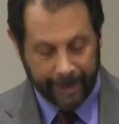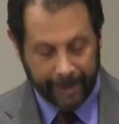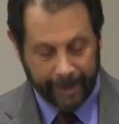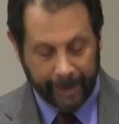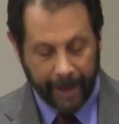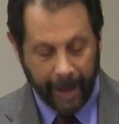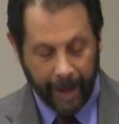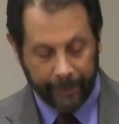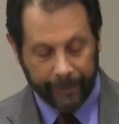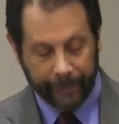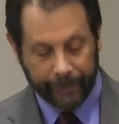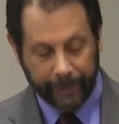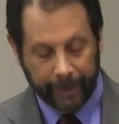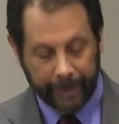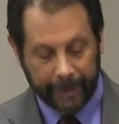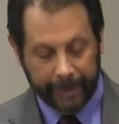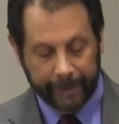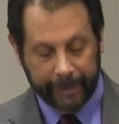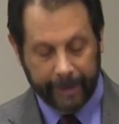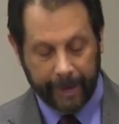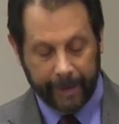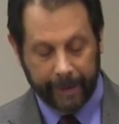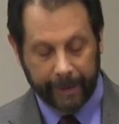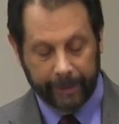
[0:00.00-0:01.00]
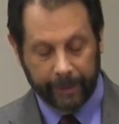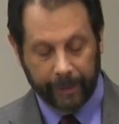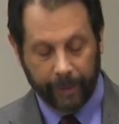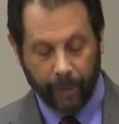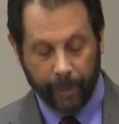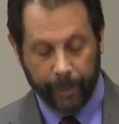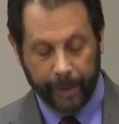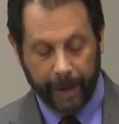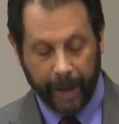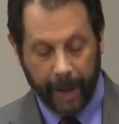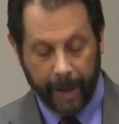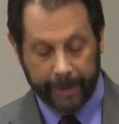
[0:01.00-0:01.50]
constantly tending to go
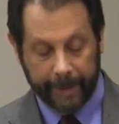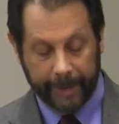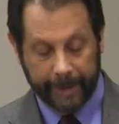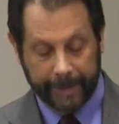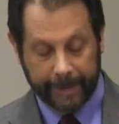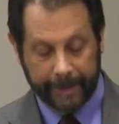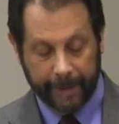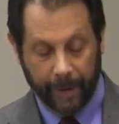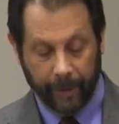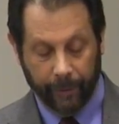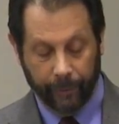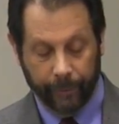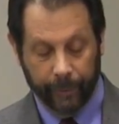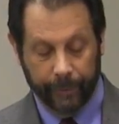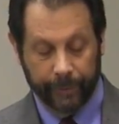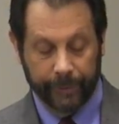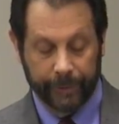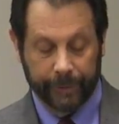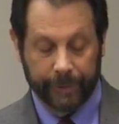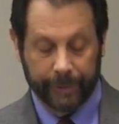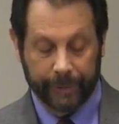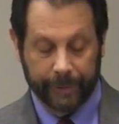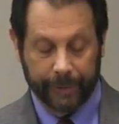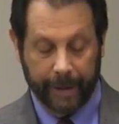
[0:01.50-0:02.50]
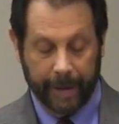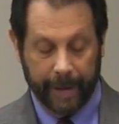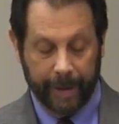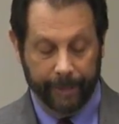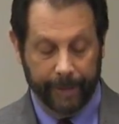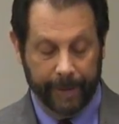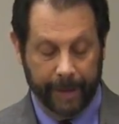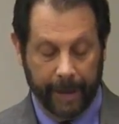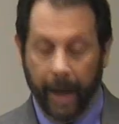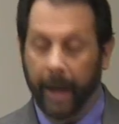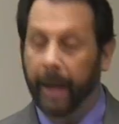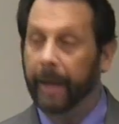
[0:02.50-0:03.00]
beyond itself, which is to say,
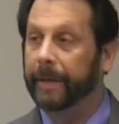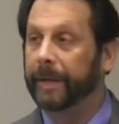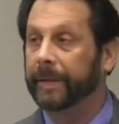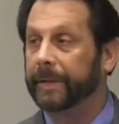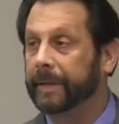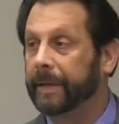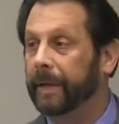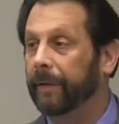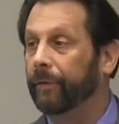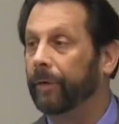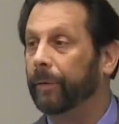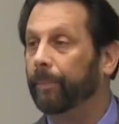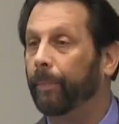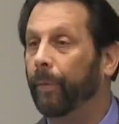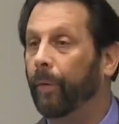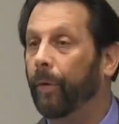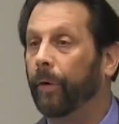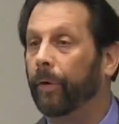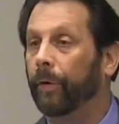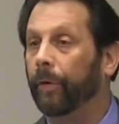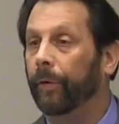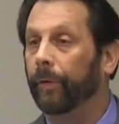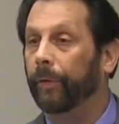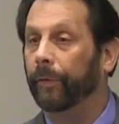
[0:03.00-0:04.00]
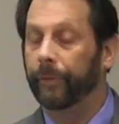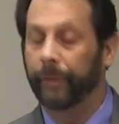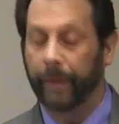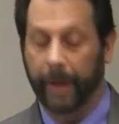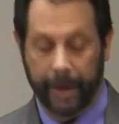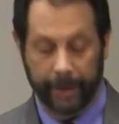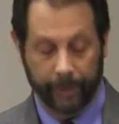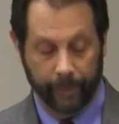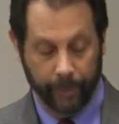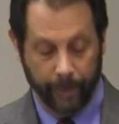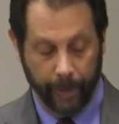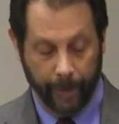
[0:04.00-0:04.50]
beyond its given borders,
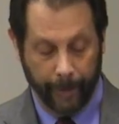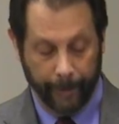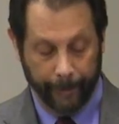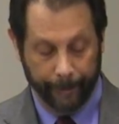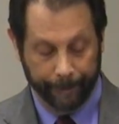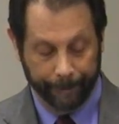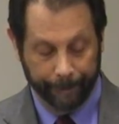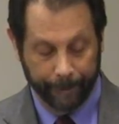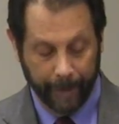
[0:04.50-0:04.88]
end quote.